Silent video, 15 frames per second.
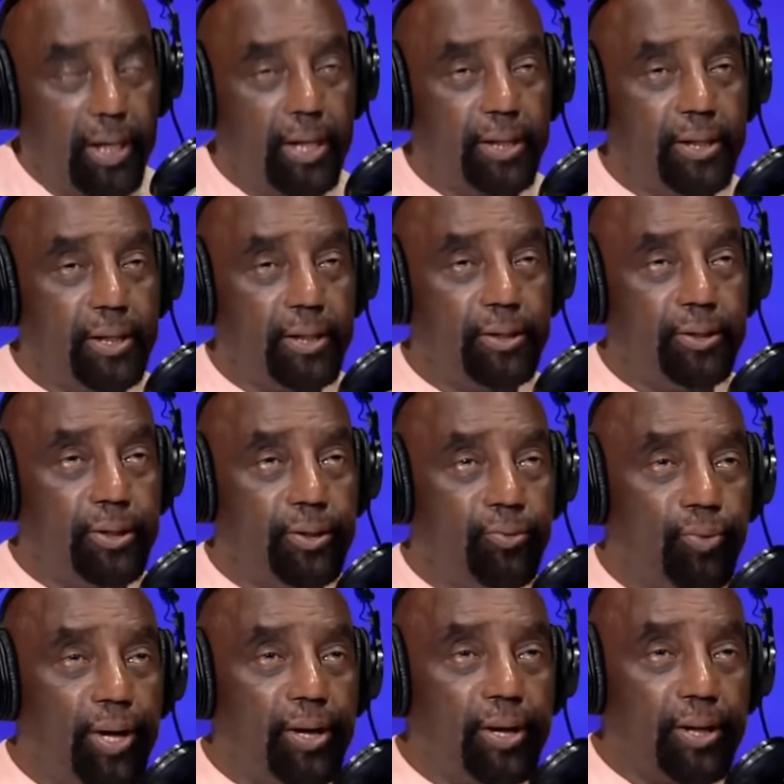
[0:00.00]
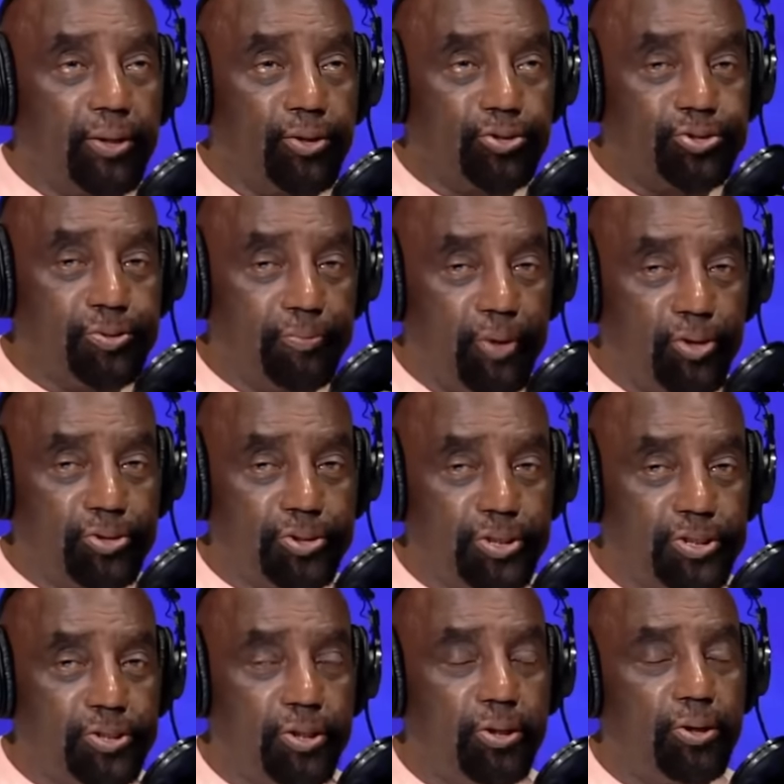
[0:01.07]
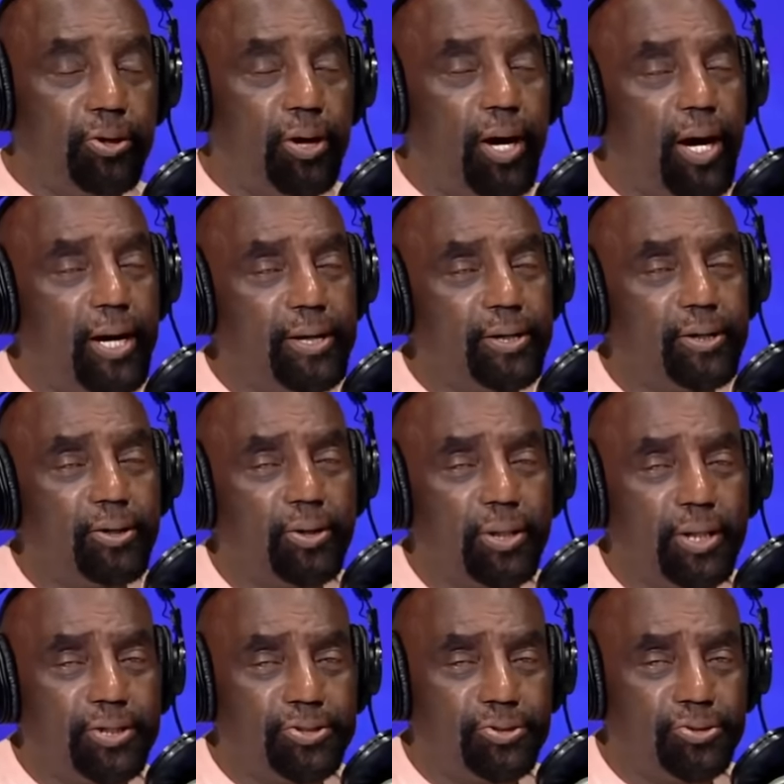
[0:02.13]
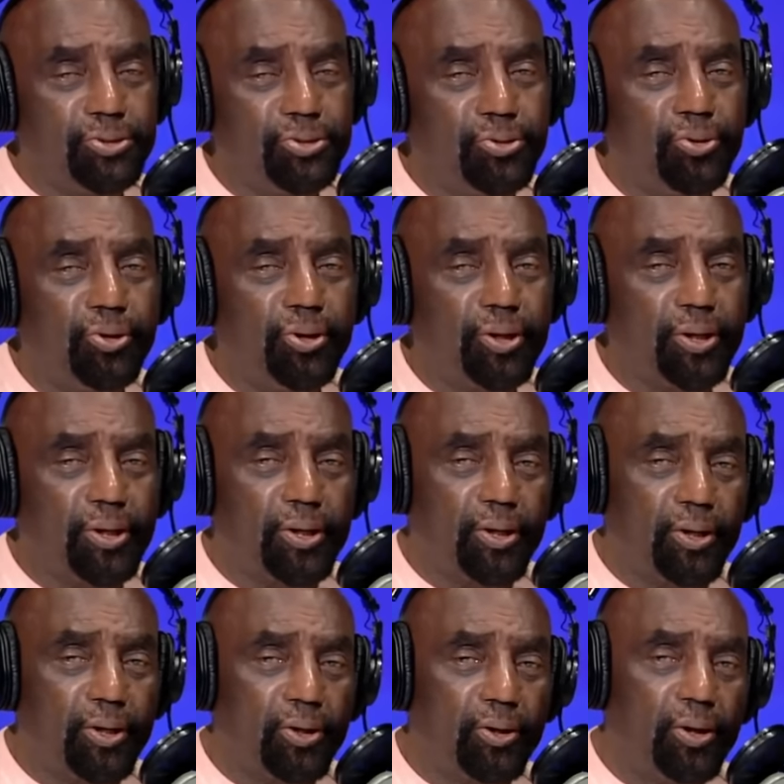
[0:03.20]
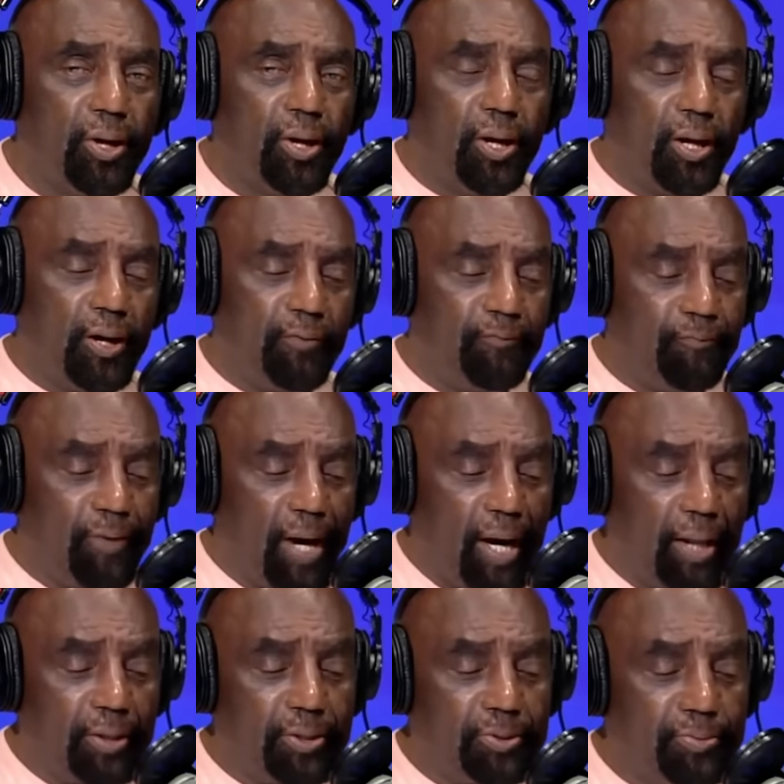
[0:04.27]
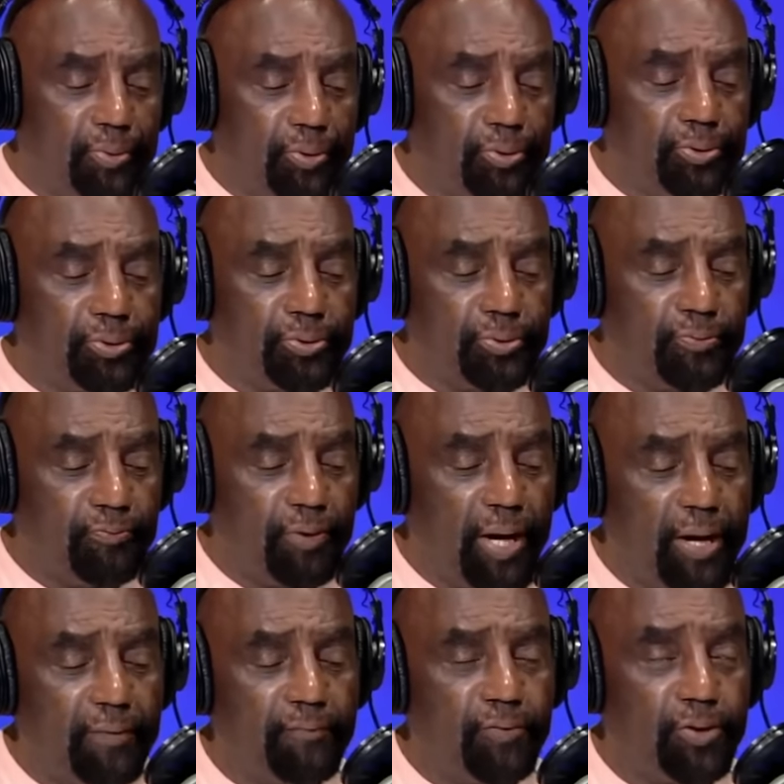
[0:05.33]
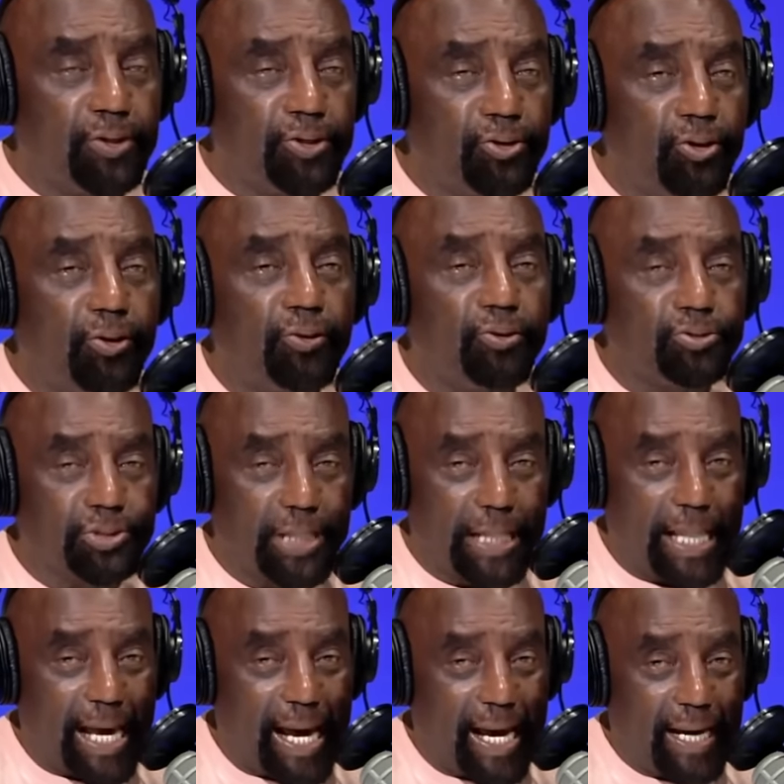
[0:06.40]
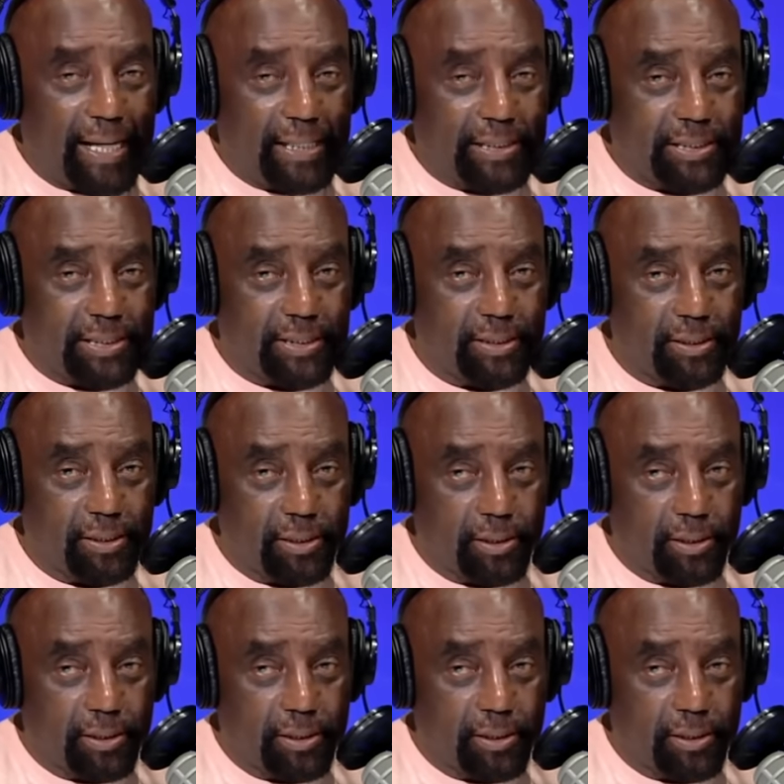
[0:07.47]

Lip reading: And then you walk, and those emotions that say, "Oh, how you gonna let your daughter go? A father's supposed to fight for the daughter." Those are lies.